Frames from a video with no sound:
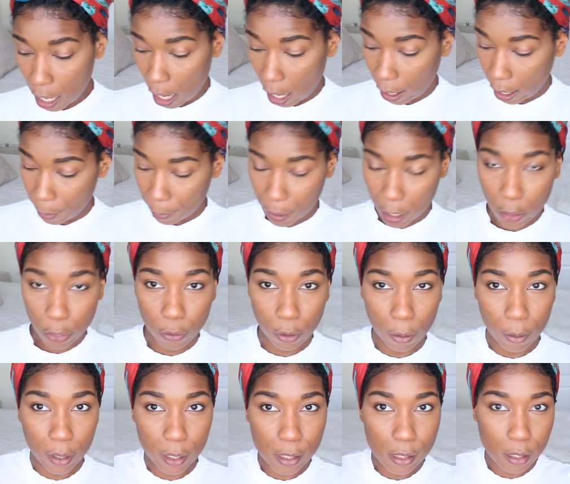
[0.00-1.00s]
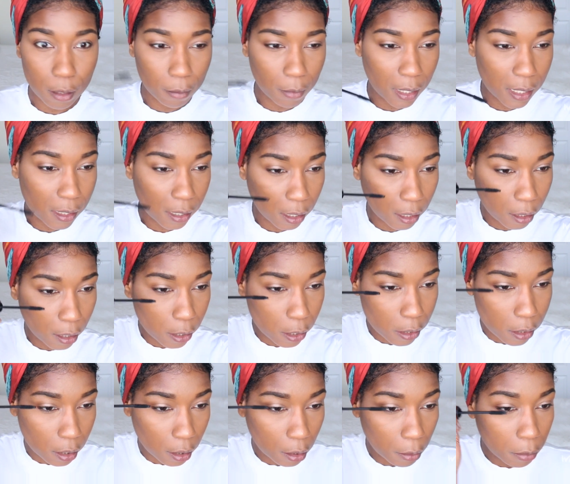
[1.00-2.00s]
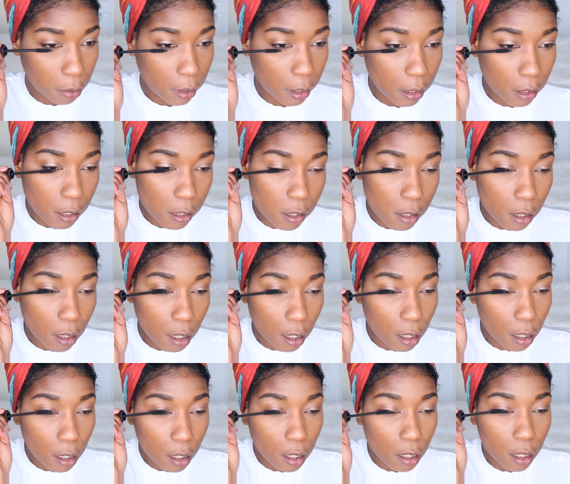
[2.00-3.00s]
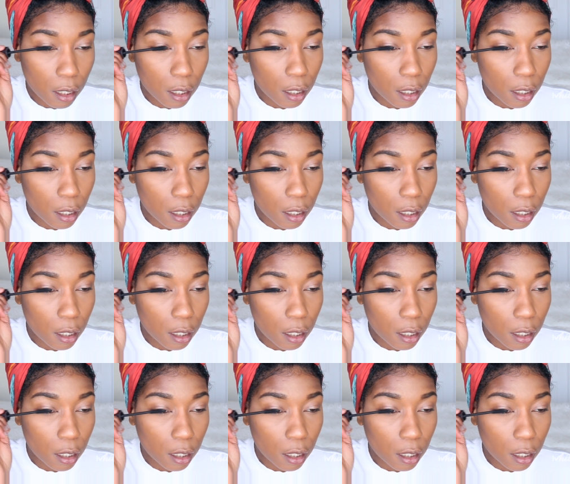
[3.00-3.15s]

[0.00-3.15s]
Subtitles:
Alright, I'm going to throw on some mascara just to complete this look.